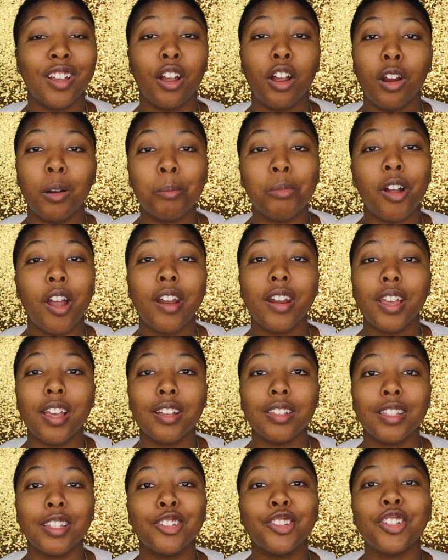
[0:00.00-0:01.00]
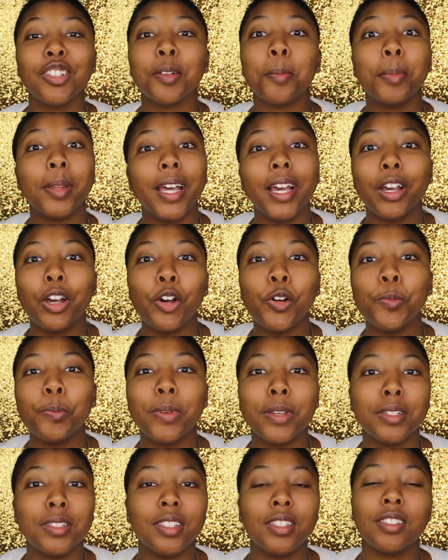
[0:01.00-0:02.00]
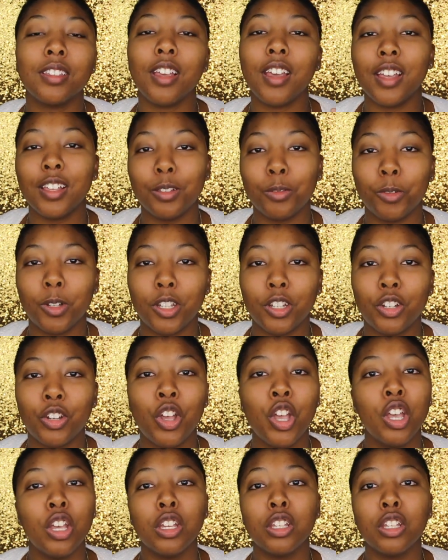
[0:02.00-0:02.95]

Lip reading: in her products, and she's a Black-owned business as well.